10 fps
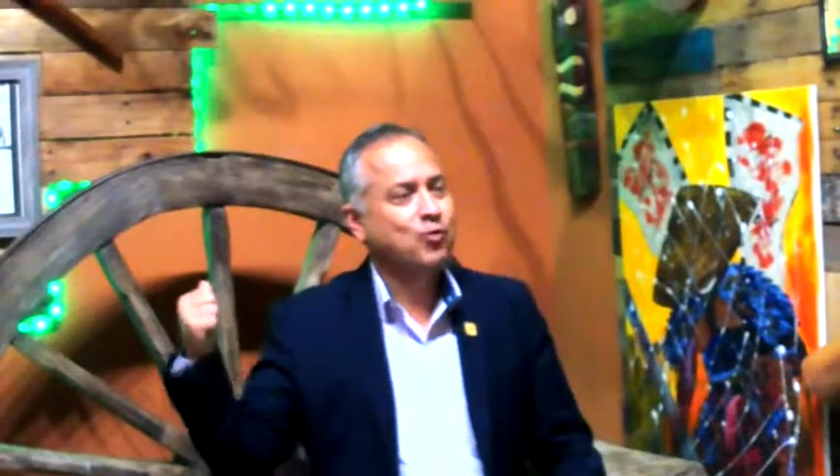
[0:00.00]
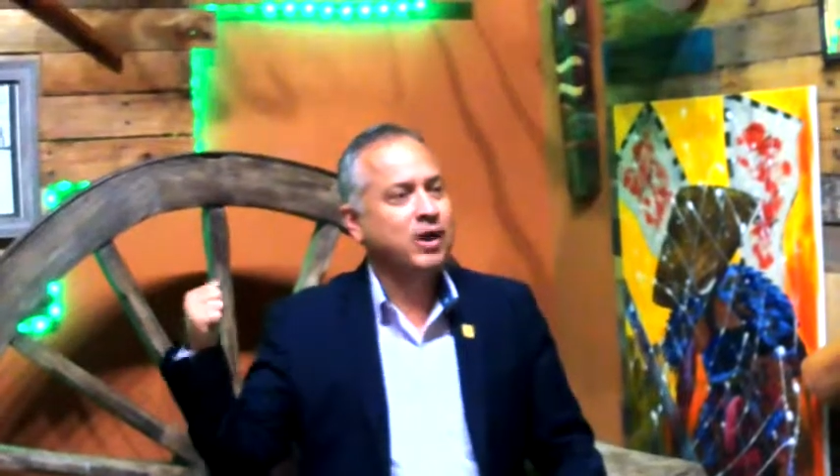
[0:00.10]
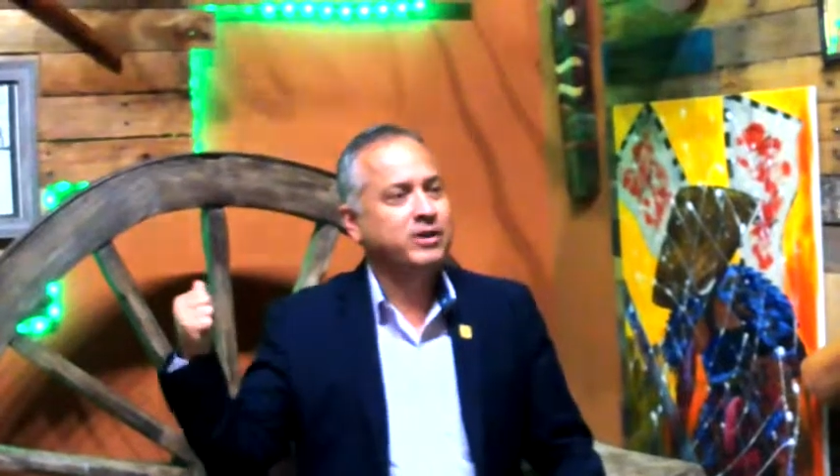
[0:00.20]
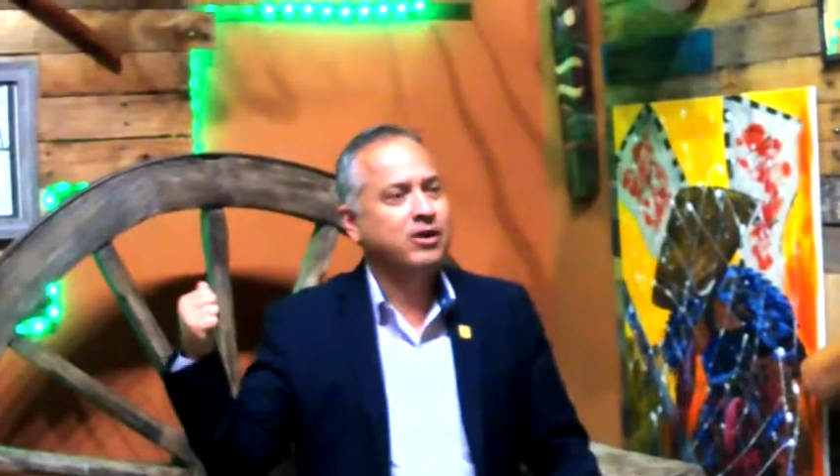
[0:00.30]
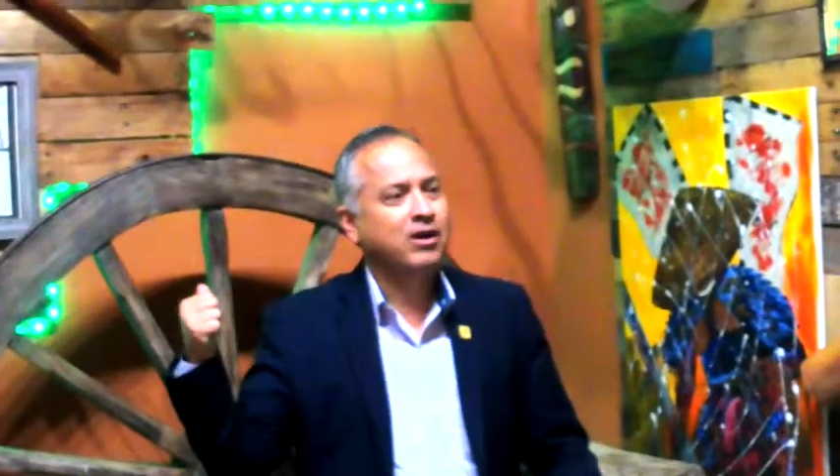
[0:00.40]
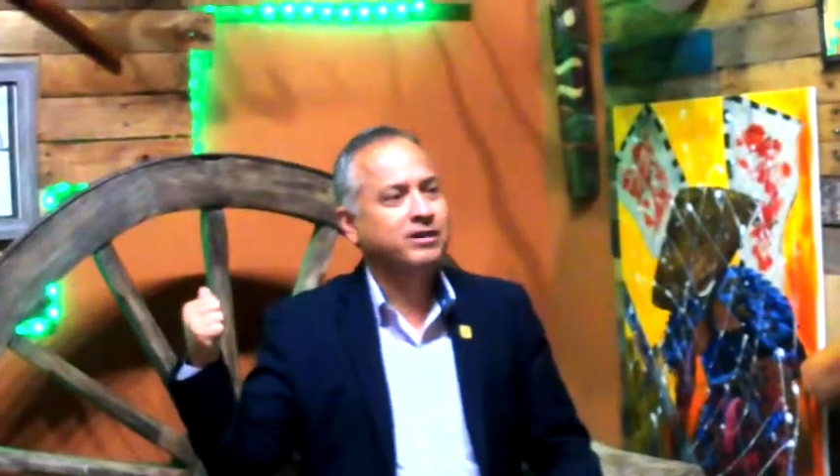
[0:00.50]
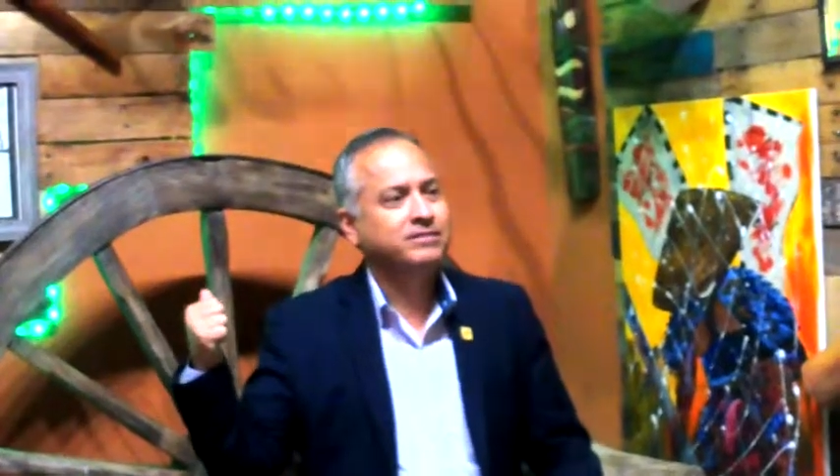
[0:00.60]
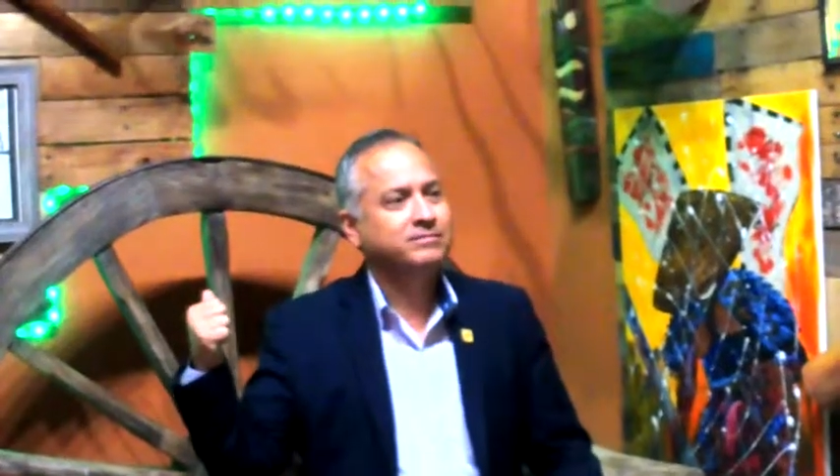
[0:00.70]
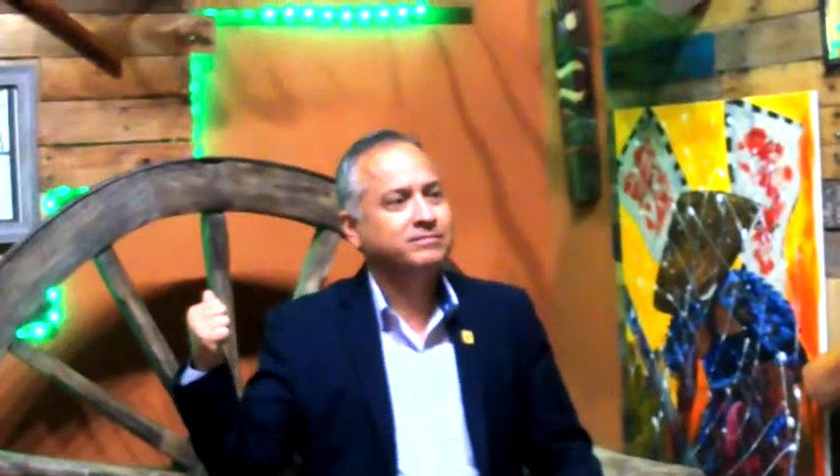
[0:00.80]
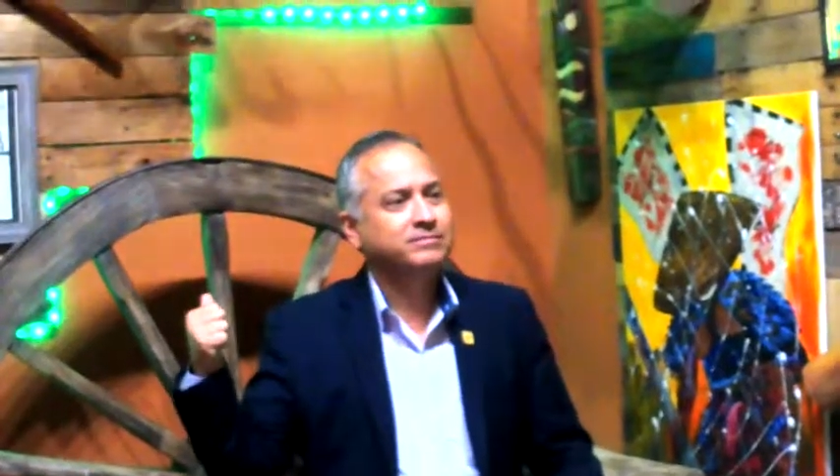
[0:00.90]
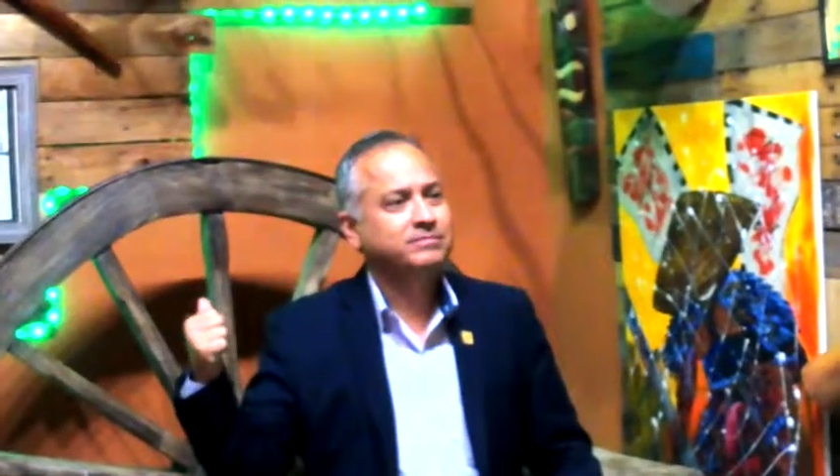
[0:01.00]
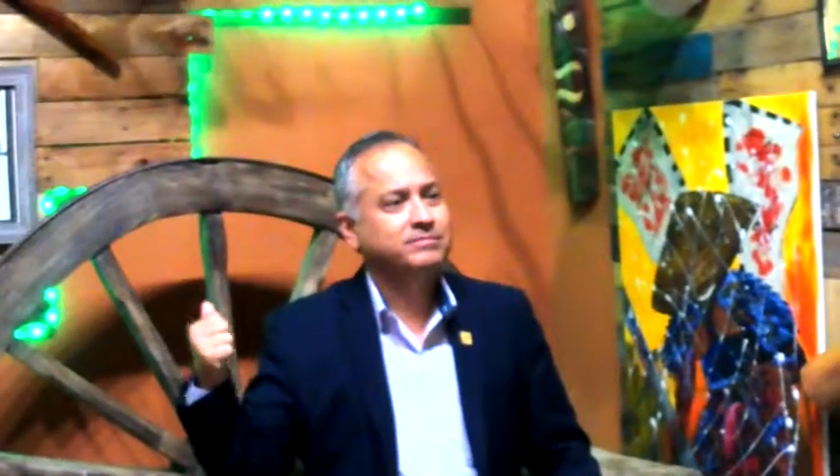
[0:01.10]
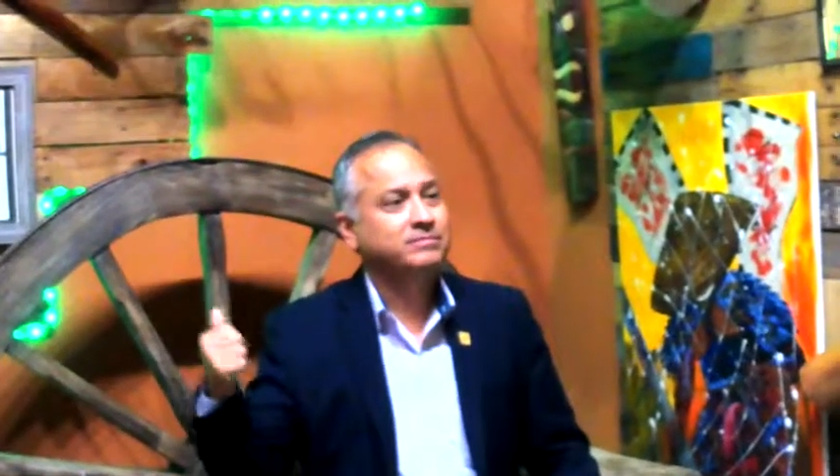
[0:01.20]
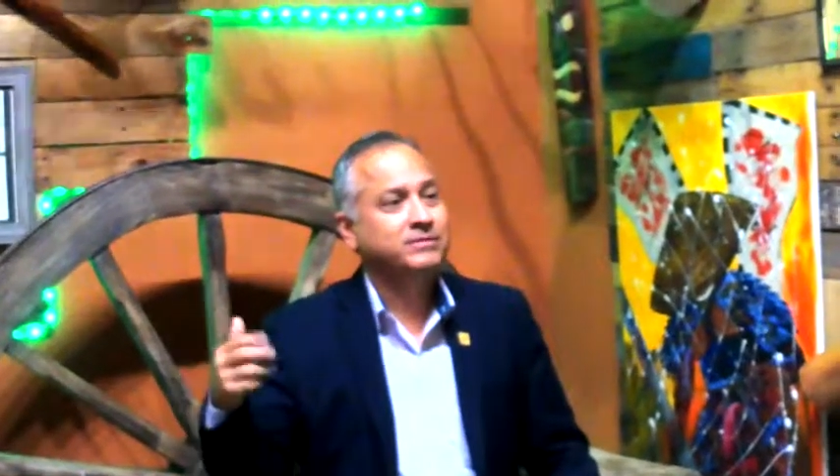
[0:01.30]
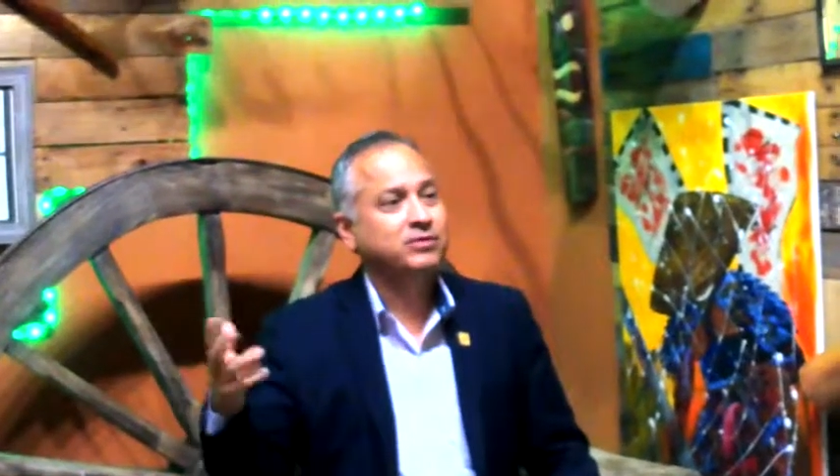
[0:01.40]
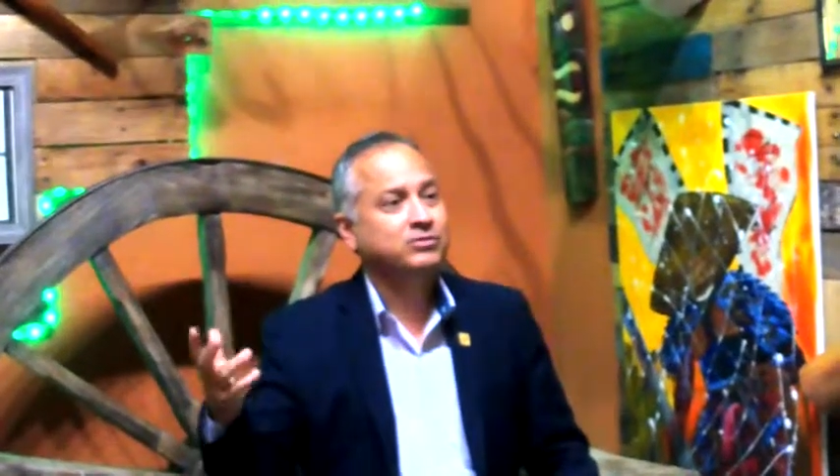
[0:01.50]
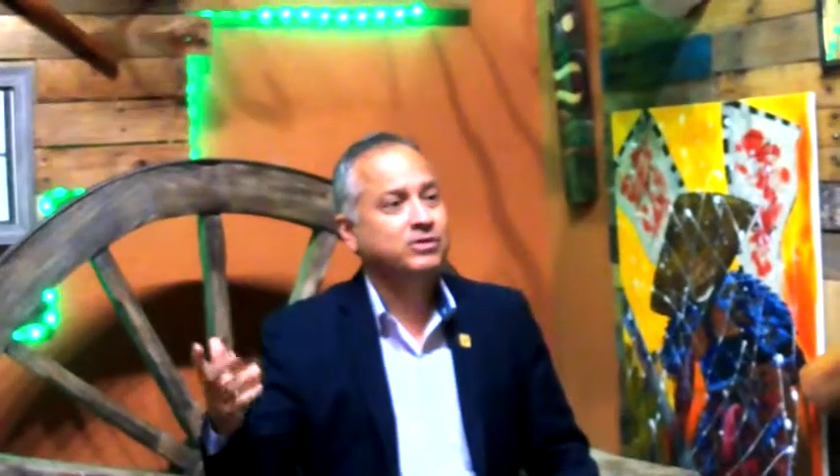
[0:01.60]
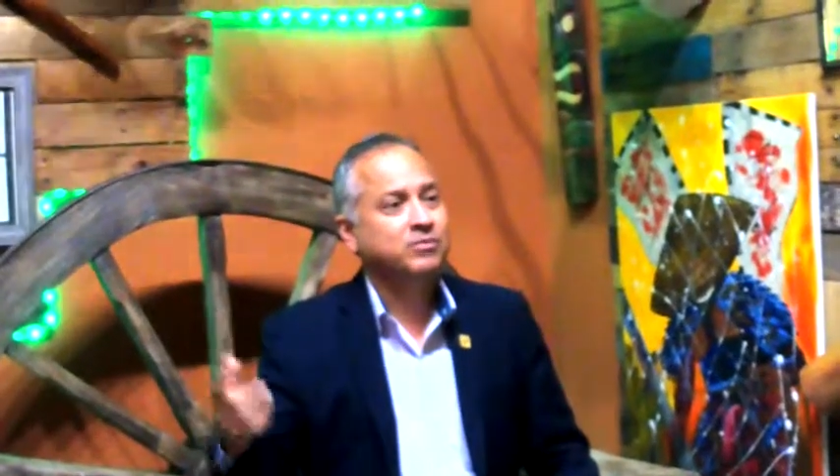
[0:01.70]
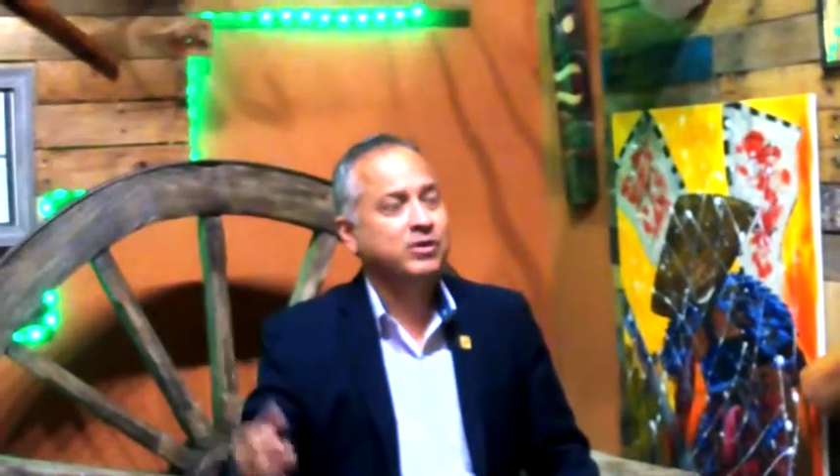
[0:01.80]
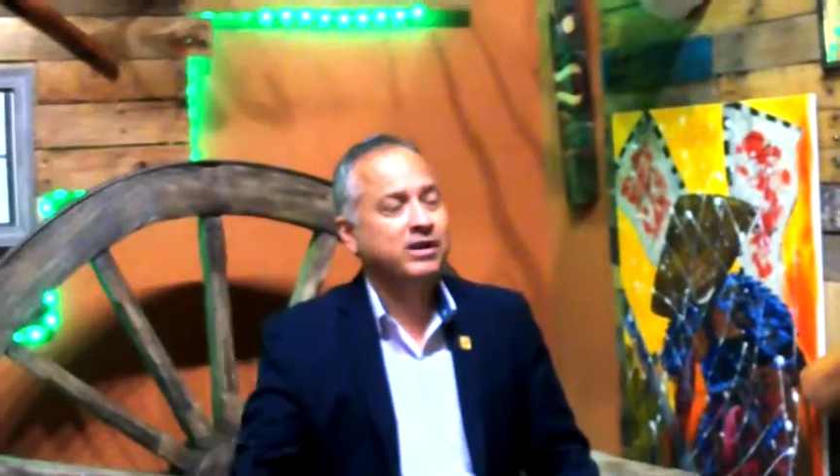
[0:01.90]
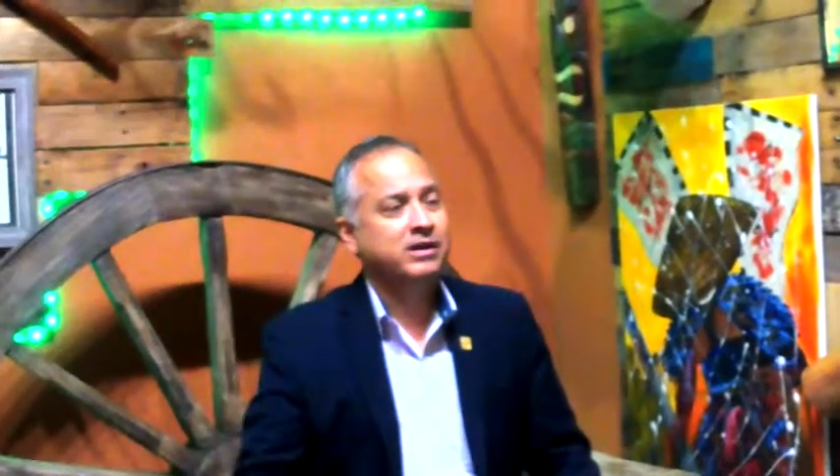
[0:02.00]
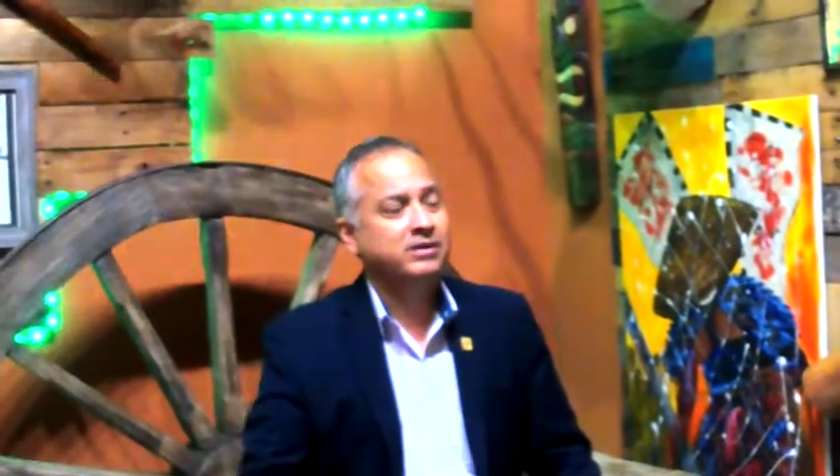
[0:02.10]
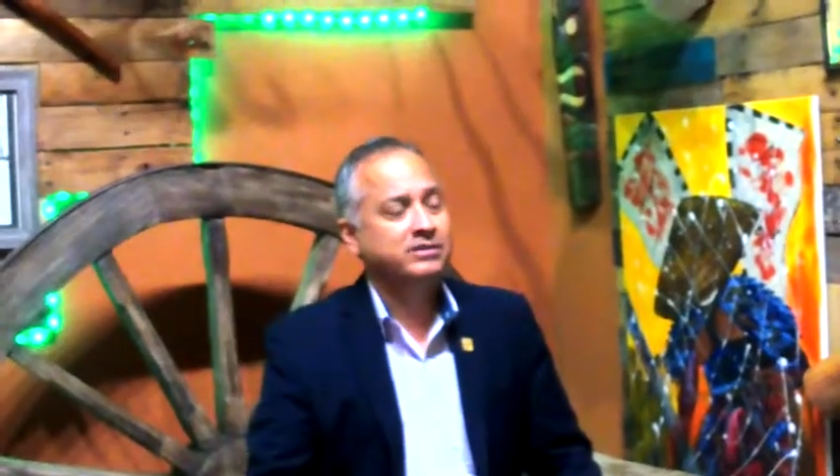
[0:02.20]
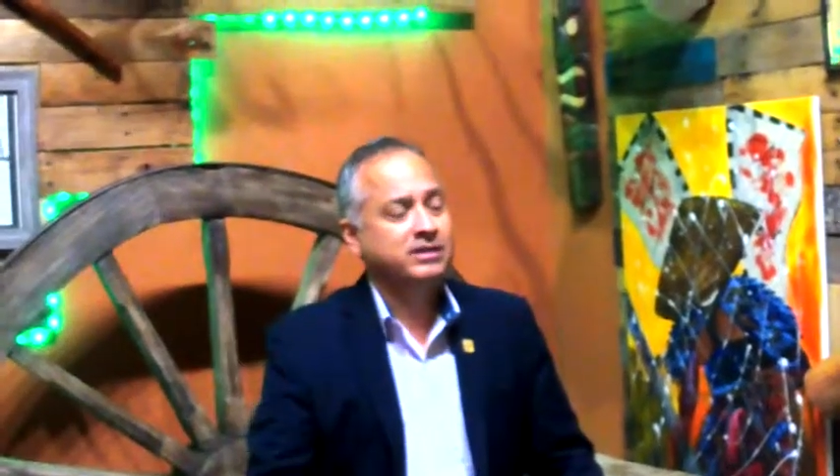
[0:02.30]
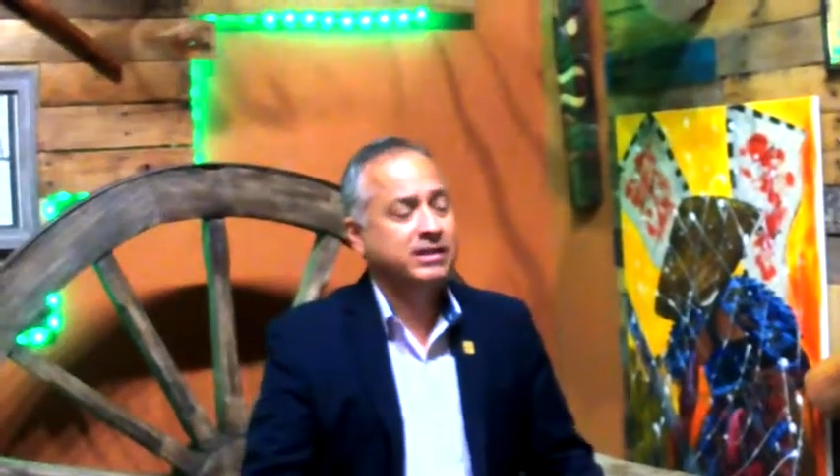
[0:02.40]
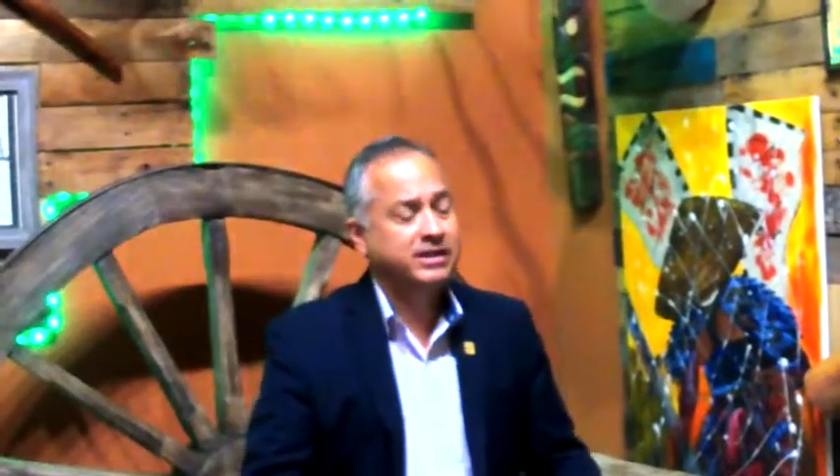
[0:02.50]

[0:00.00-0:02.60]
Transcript: Why not, you know, somewhere else?